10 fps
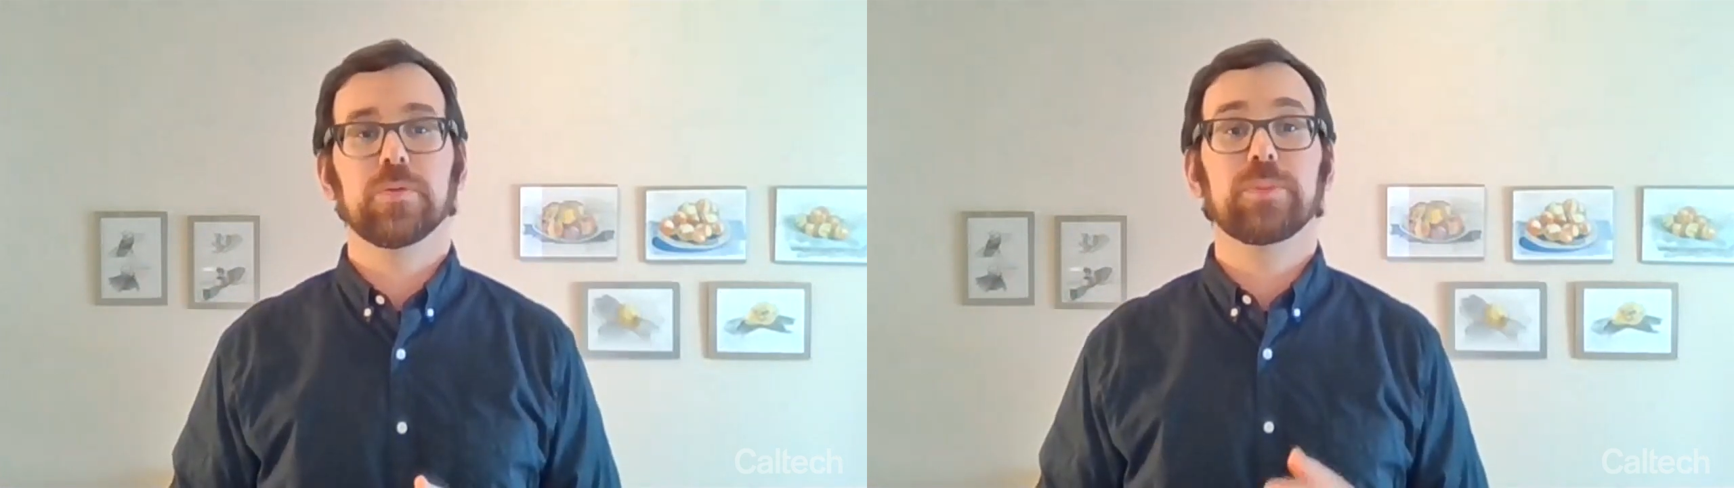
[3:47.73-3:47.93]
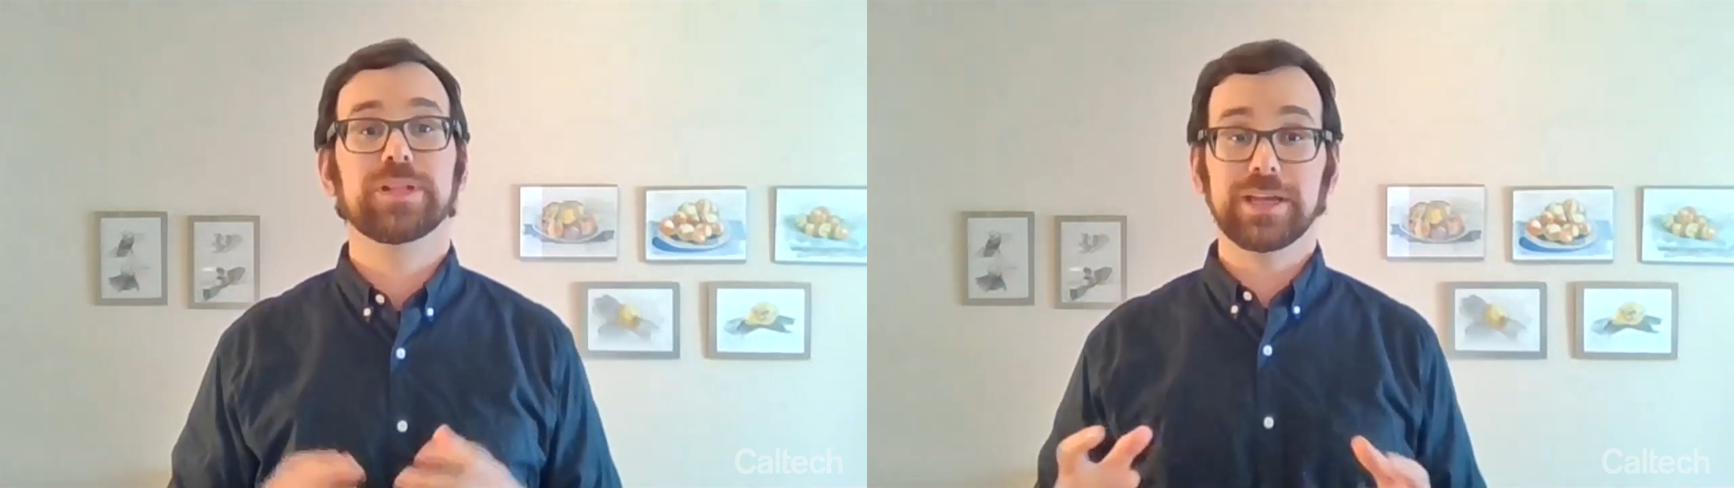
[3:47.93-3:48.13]

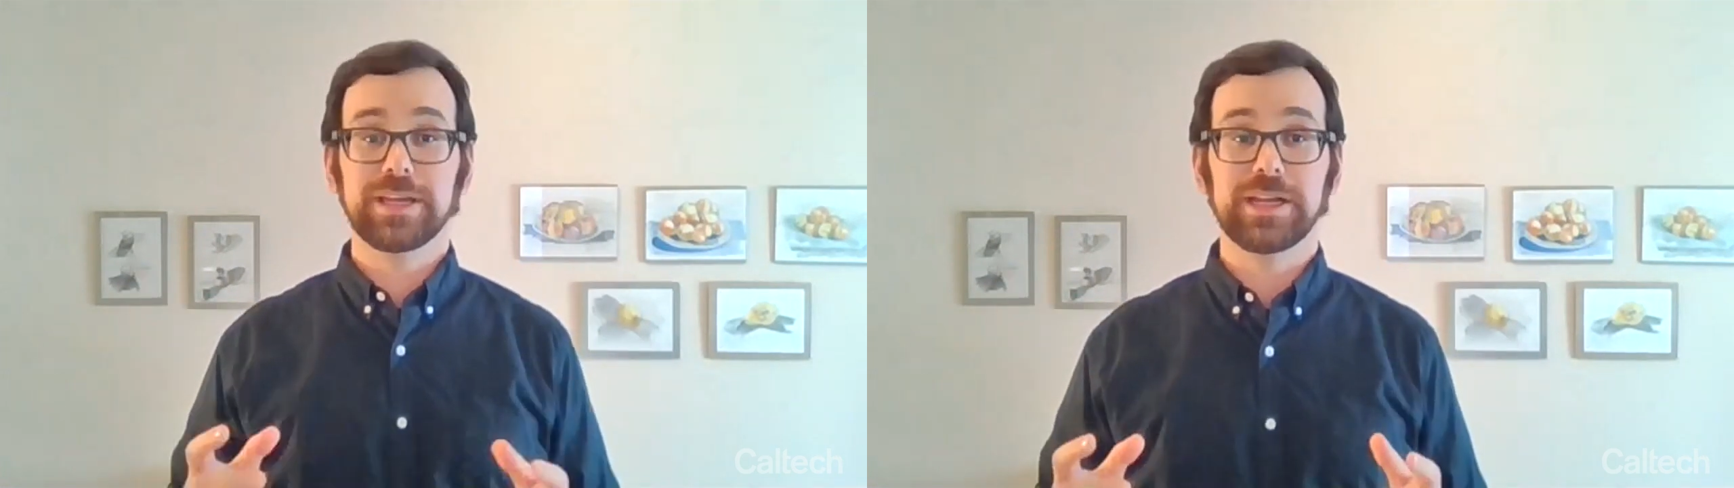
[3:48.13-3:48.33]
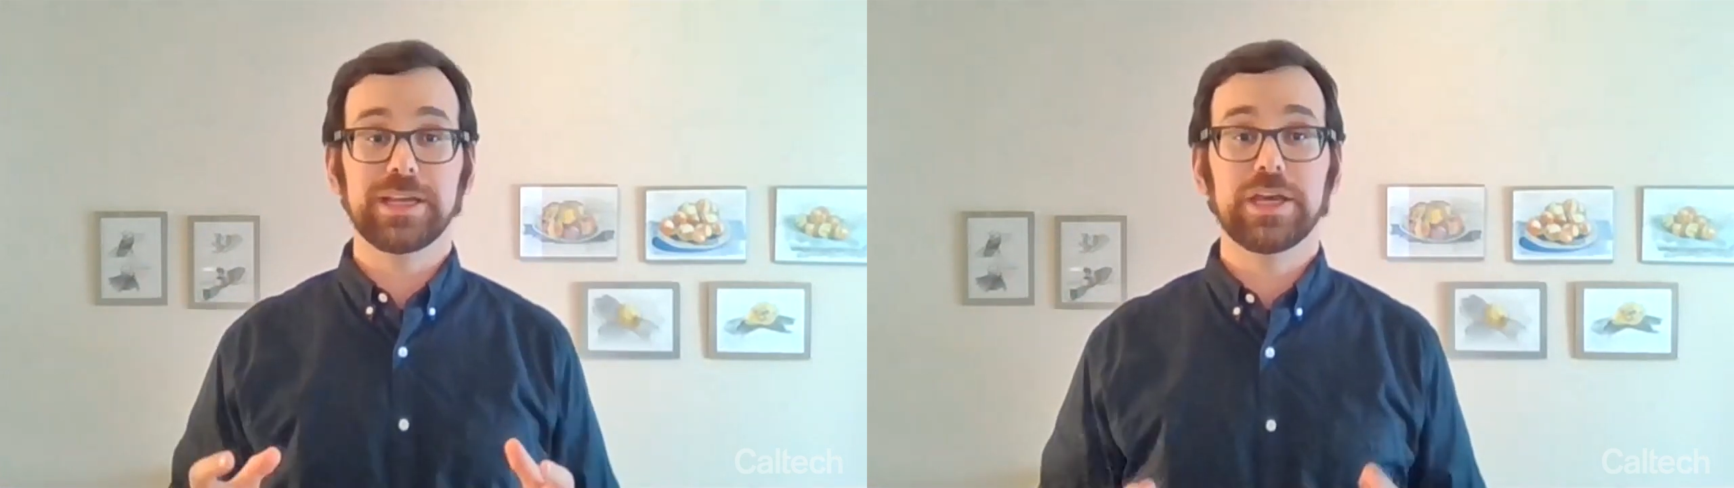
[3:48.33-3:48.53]
But
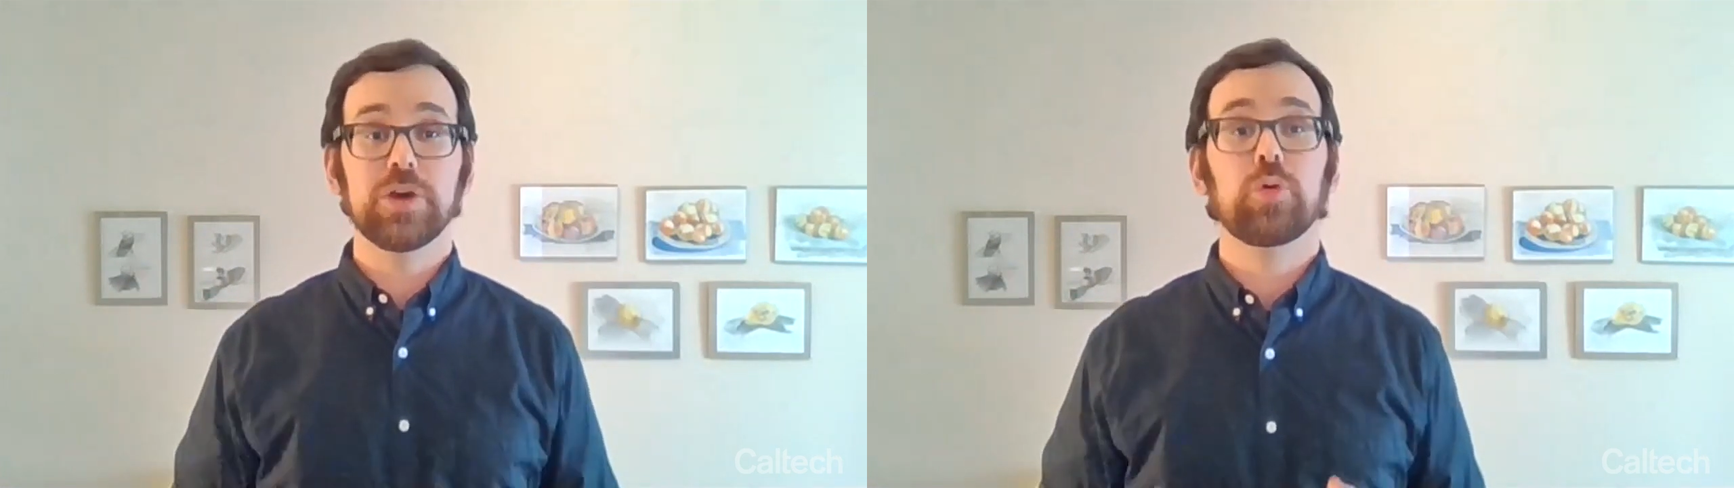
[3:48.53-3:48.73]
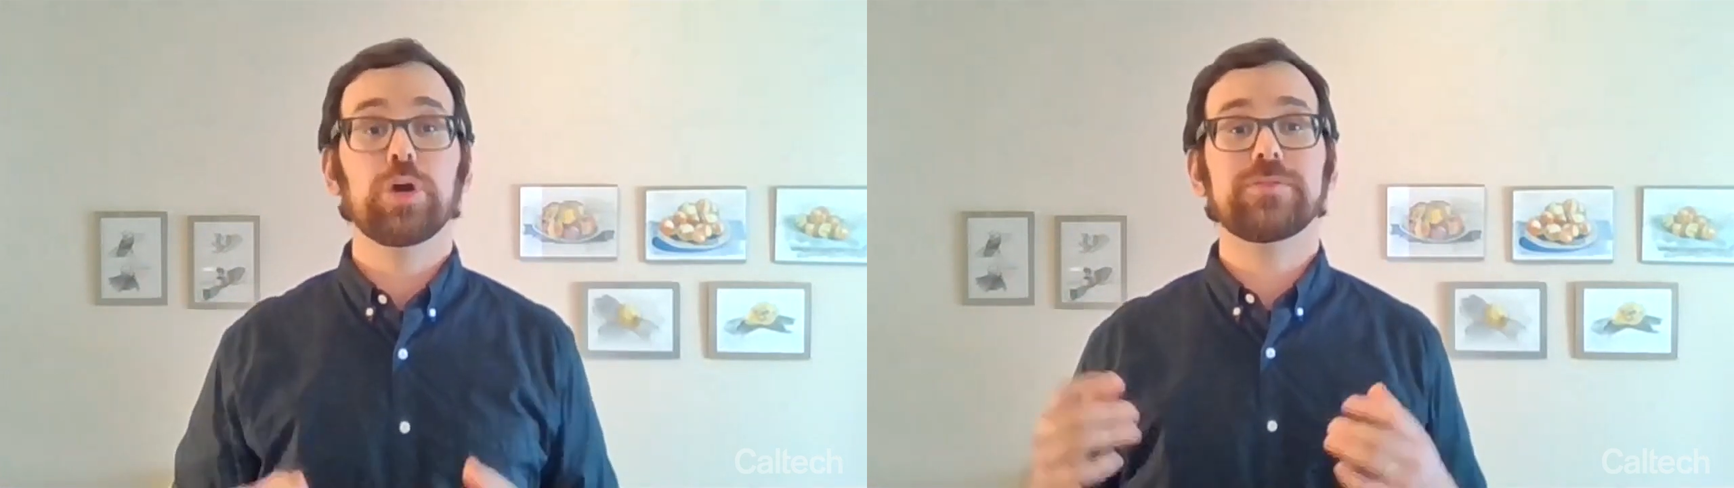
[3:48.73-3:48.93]
luckily,
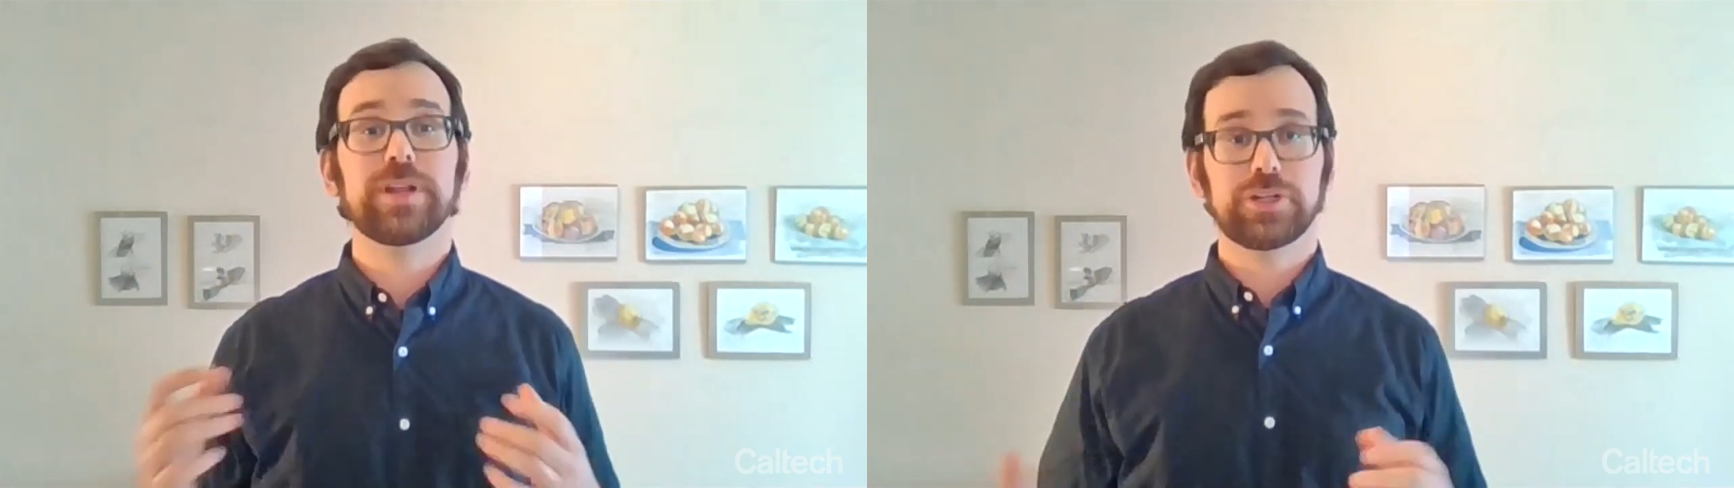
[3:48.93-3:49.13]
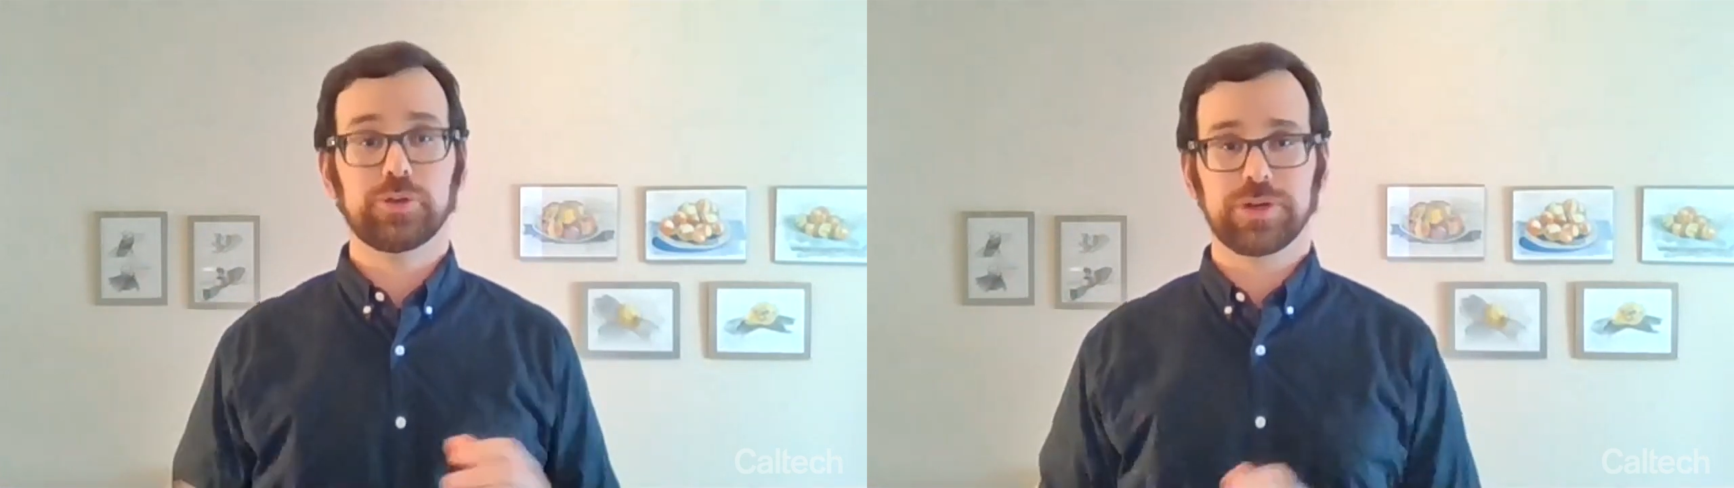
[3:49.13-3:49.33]
we have
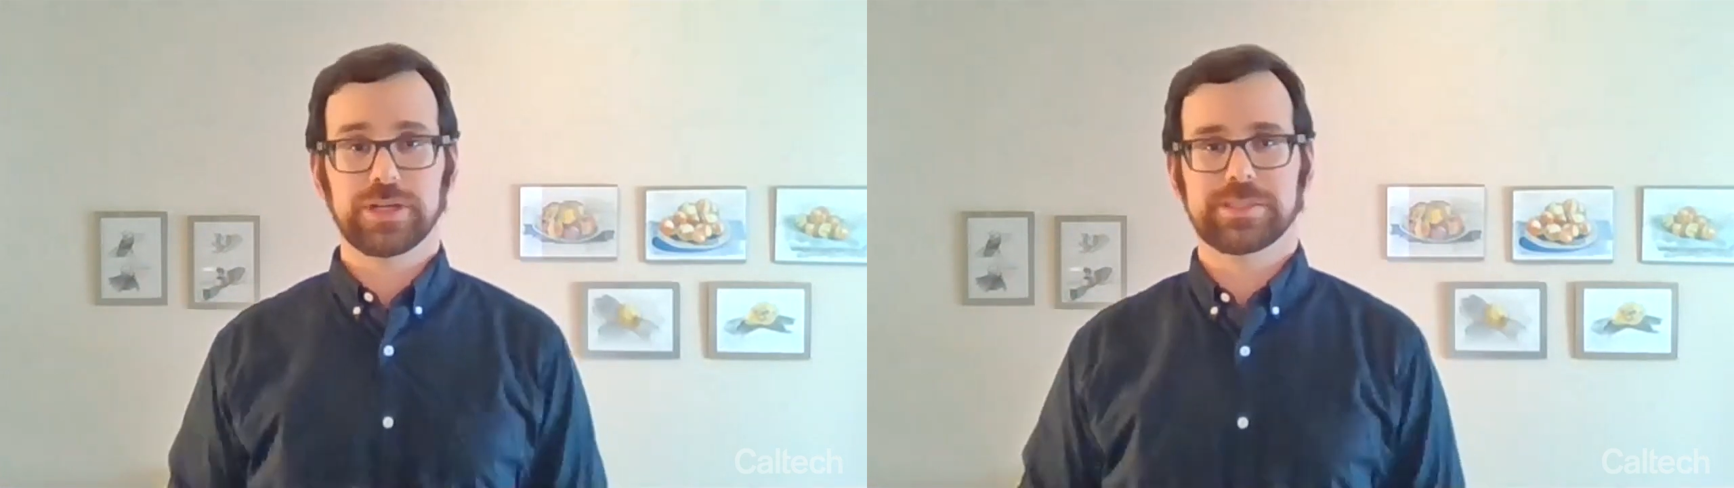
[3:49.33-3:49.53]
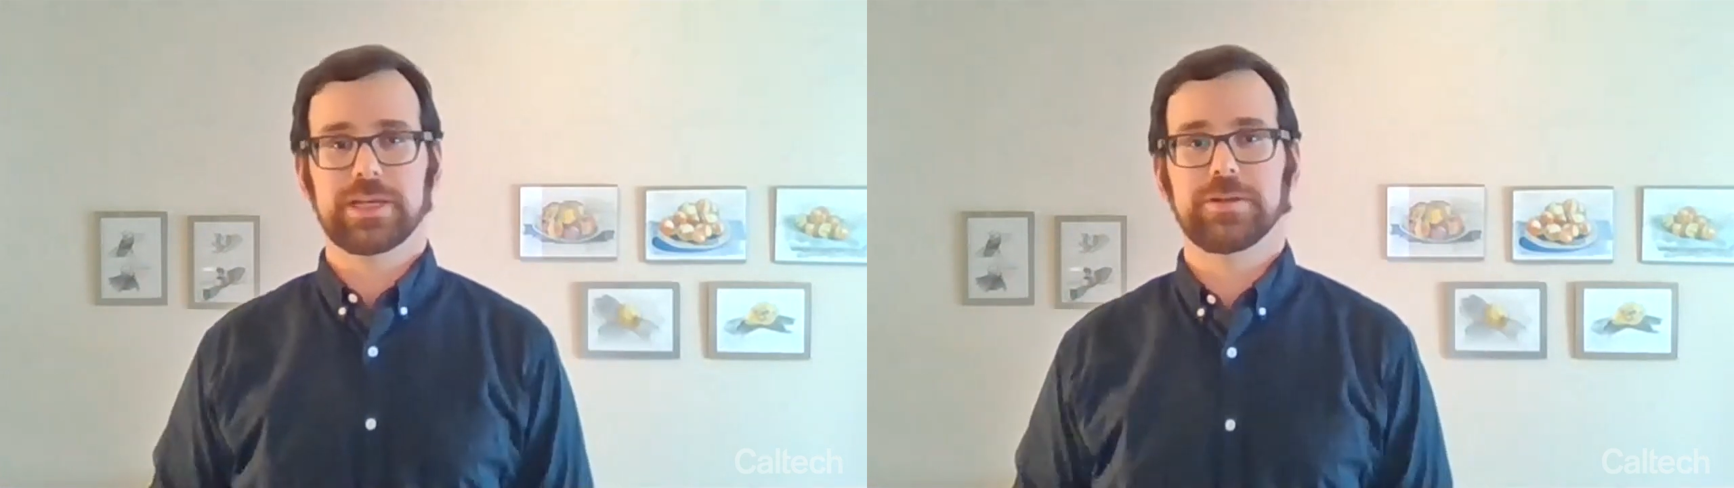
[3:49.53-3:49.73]
nature on our
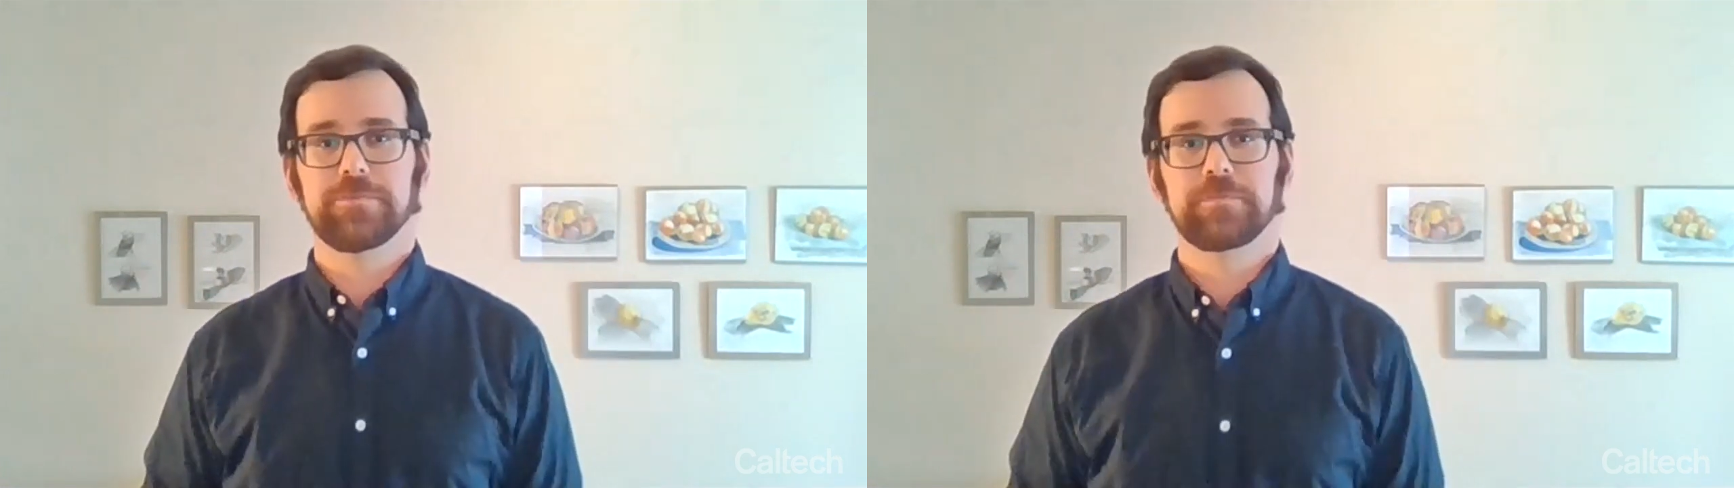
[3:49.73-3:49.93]
side.